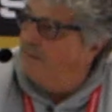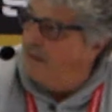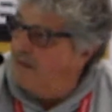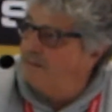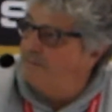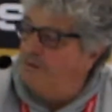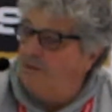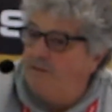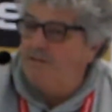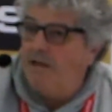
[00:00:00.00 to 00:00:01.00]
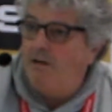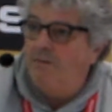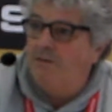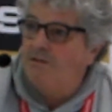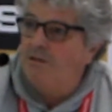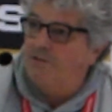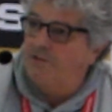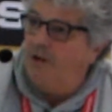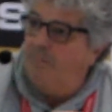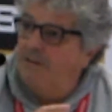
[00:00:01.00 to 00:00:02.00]
nice, because now it's not
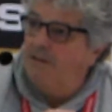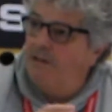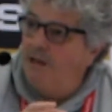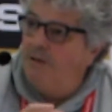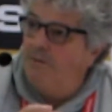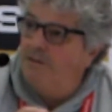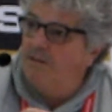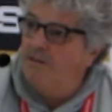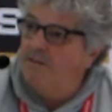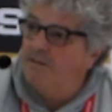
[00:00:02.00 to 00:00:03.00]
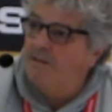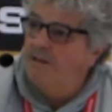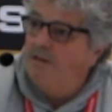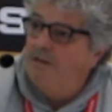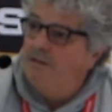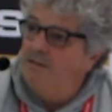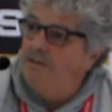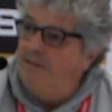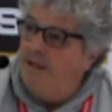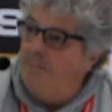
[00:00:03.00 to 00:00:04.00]
geometry, now it is
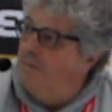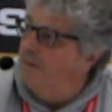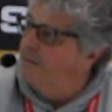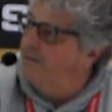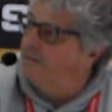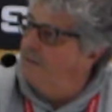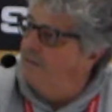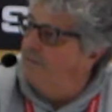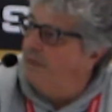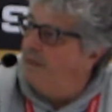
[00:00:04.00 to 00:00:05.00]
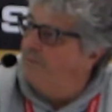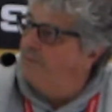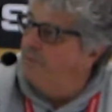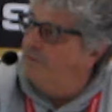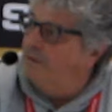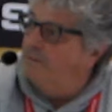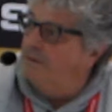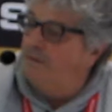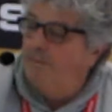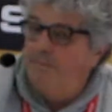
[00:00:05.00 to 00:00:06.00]
numbers that we have to deal with.